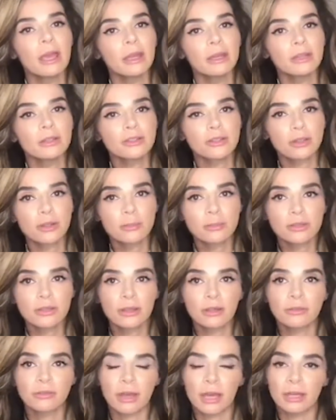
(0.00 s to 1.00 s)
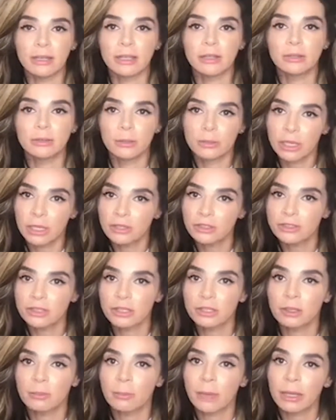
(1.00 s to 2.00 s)
And in terms of headache
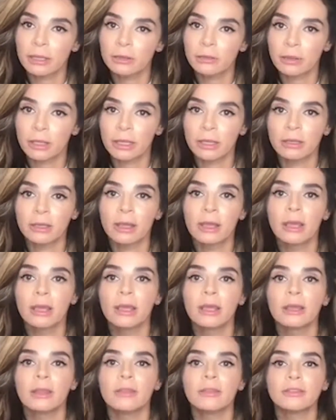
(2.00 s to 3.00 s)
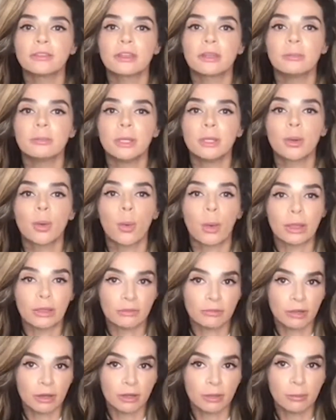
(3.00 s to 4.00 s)
location and migraine, this can be
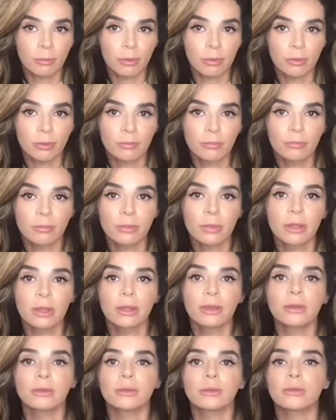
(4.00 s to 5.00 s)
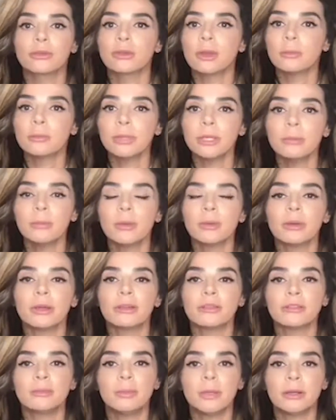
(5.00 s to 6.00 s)
quite variable. So some people
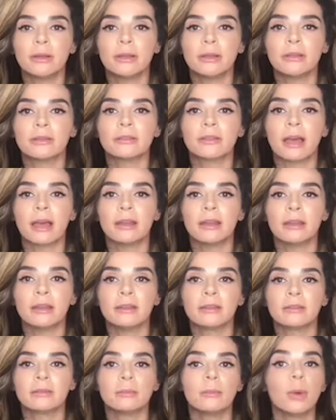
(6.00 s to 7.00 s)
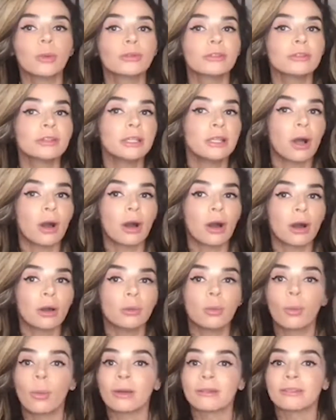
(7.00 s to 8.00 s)
experience headaches mostly
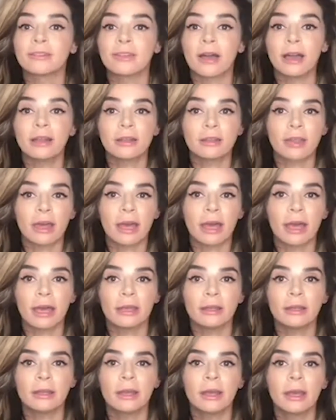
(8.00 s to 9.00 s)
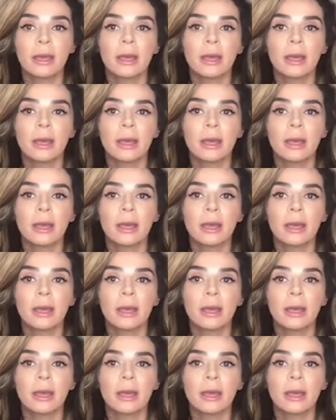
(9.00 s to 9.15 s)
on one side of the head,